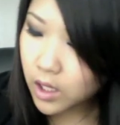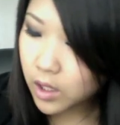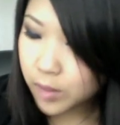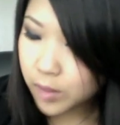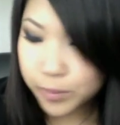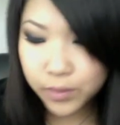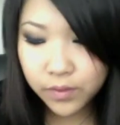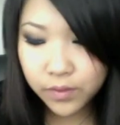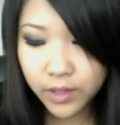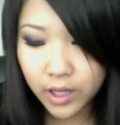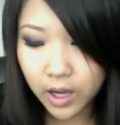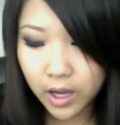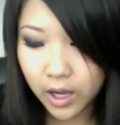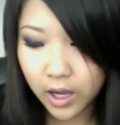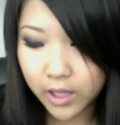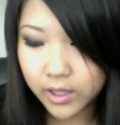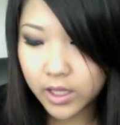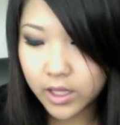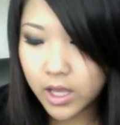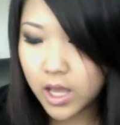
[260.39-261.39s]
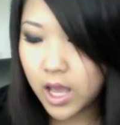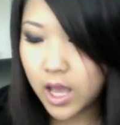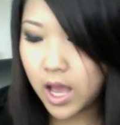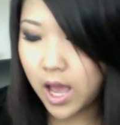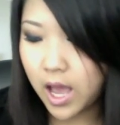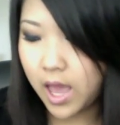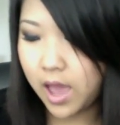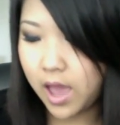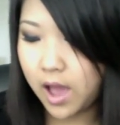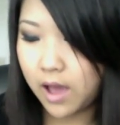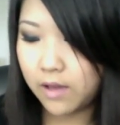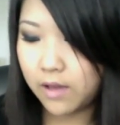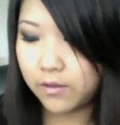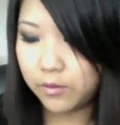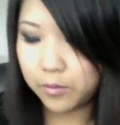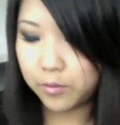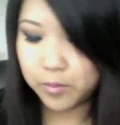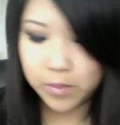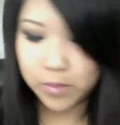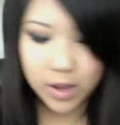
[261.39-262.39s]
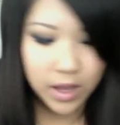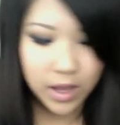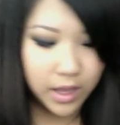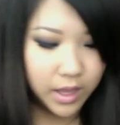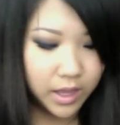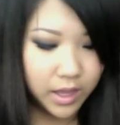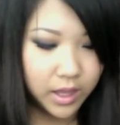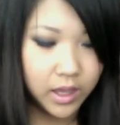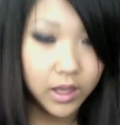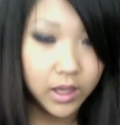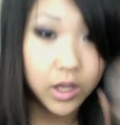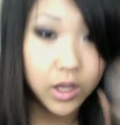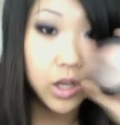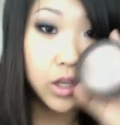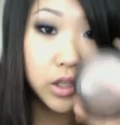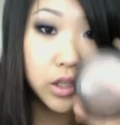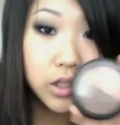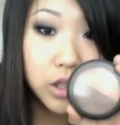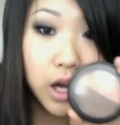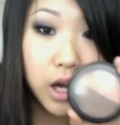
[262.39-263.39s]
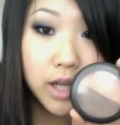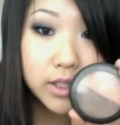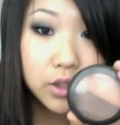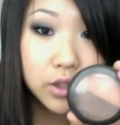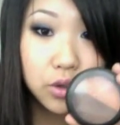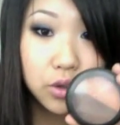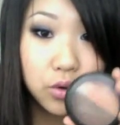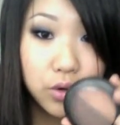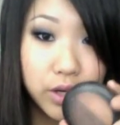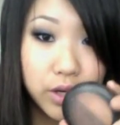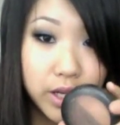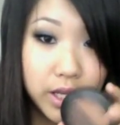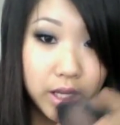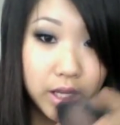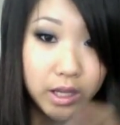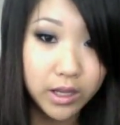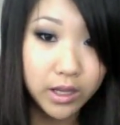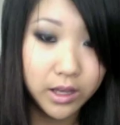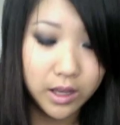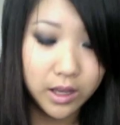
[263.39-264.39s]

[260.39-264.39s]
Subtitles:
Moving on, I have my contouring.